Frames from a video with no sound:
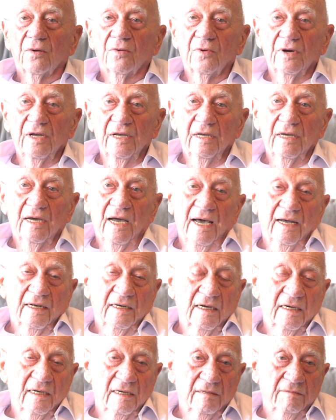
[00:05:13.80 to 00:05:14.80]
we had
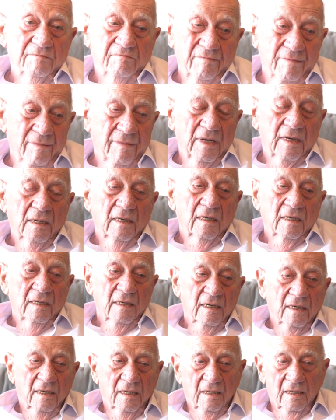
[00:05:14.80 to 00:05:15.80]
a
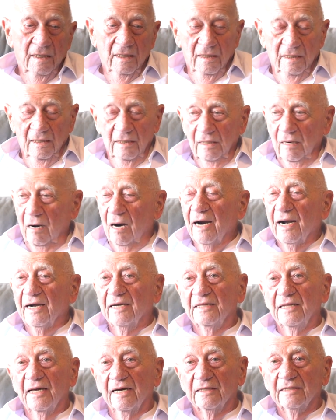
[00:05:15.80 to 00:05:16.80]

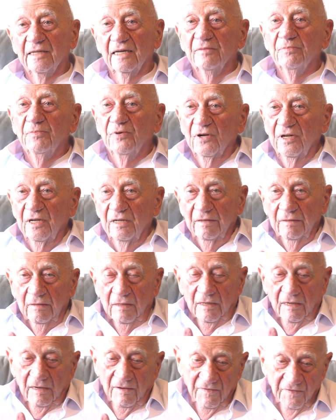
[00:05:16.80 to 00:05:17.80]
architect that put in
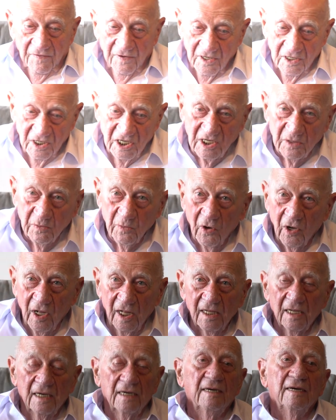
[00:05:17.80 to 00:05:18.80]
very
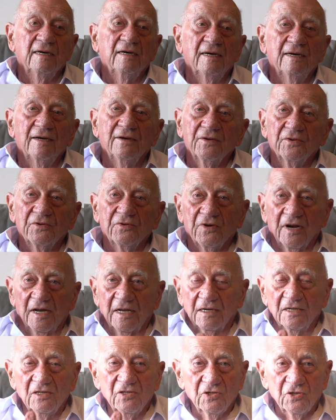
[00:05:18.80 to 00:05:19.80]
small
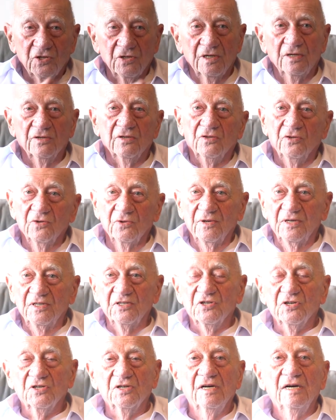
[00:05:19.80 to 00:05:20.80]
drainage,
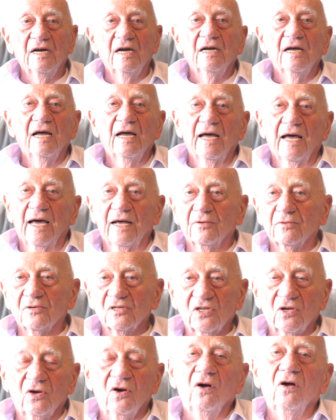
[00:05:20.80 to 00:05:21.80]
2-inch, and
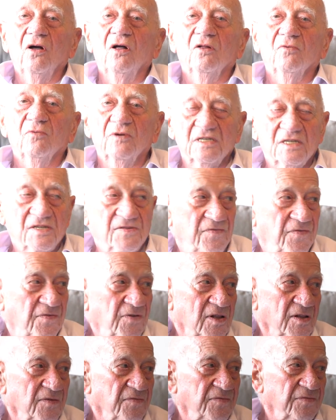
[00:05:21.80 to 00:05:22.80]
was always
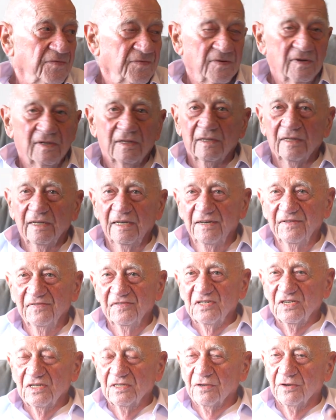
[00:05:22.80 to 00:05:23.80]
full of
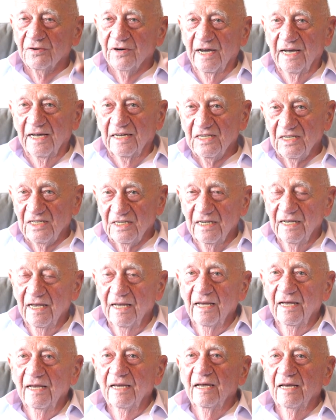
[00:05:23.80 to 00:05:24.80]
leaves and grass
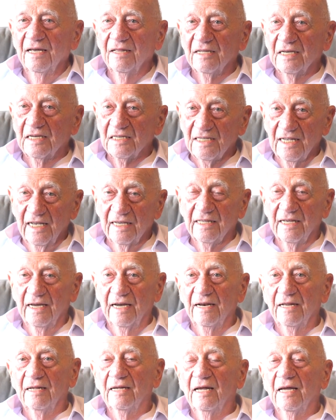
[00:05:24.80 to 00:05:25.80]
and things like
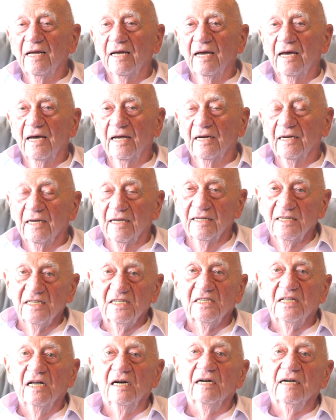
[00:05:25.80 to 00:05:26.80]
that, and it'd get
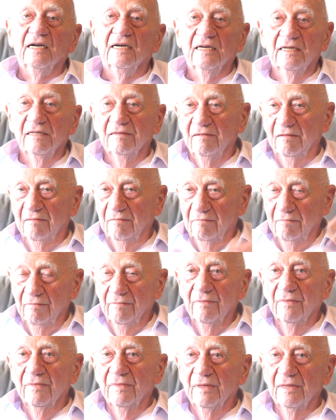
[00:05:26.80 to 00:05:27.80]
stuck, and
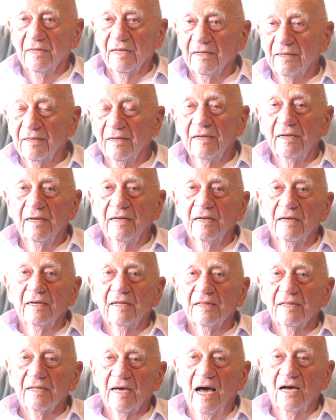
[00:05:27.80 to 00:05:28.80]
then
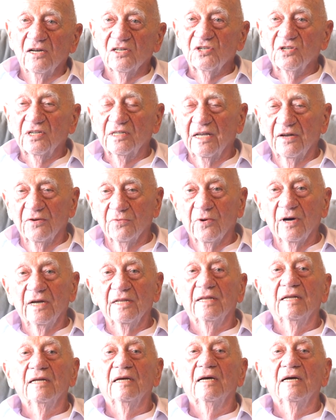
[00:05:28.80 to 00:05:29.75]
the house would get wet.